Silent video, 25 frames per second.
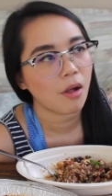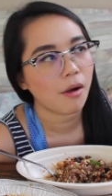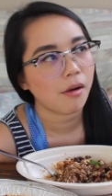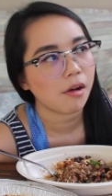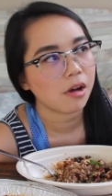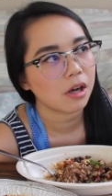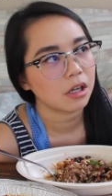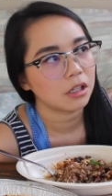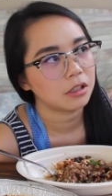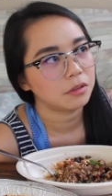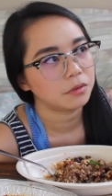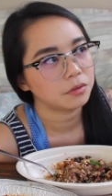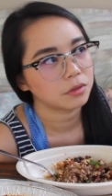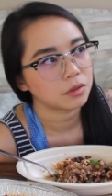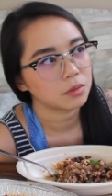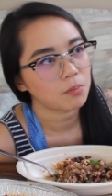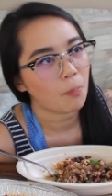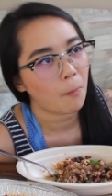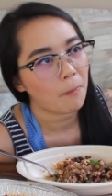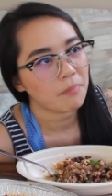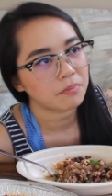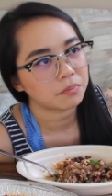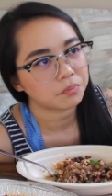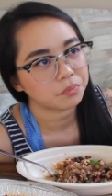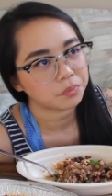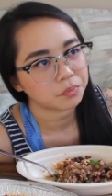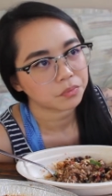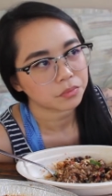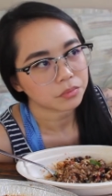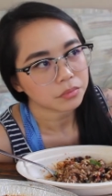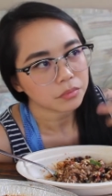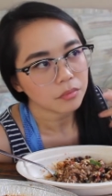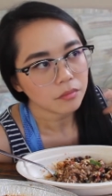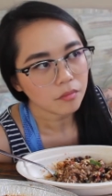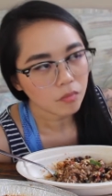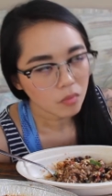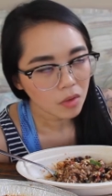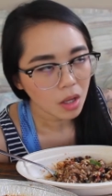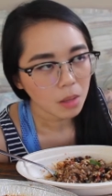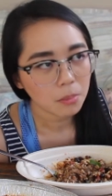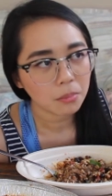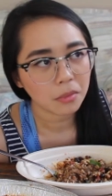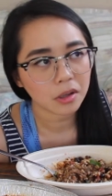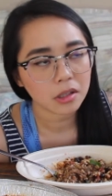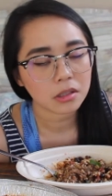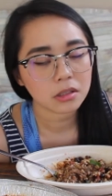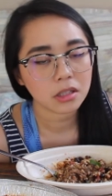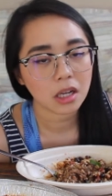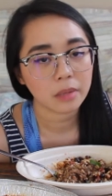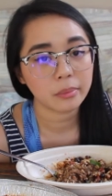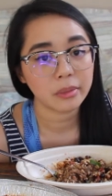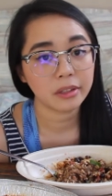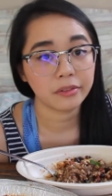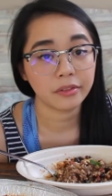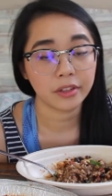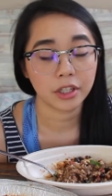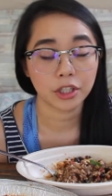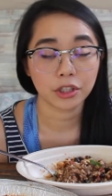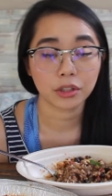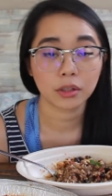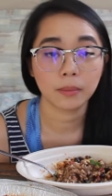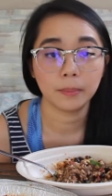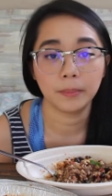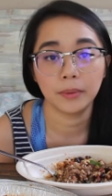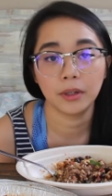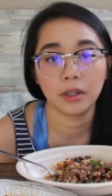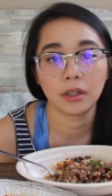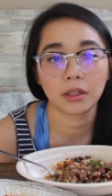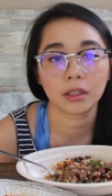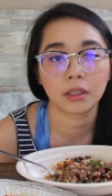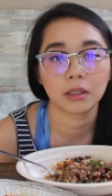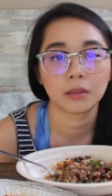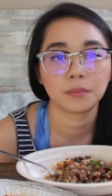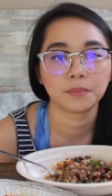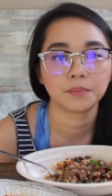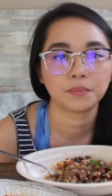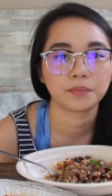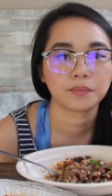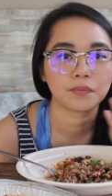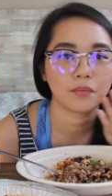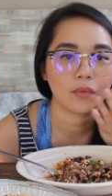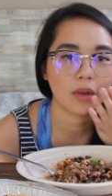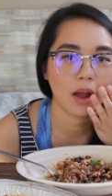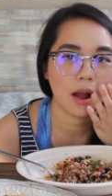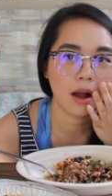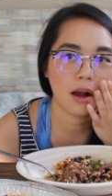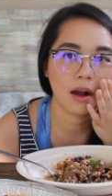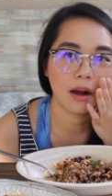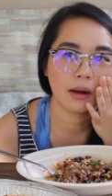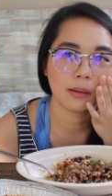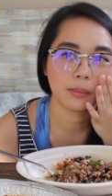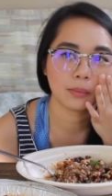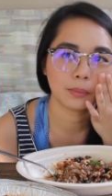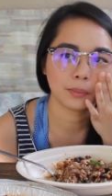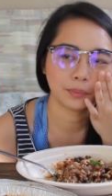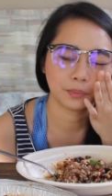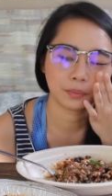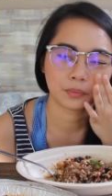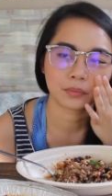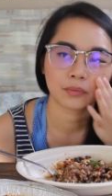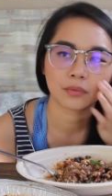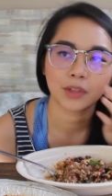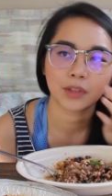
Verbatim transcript: And by the time we finished the book, um,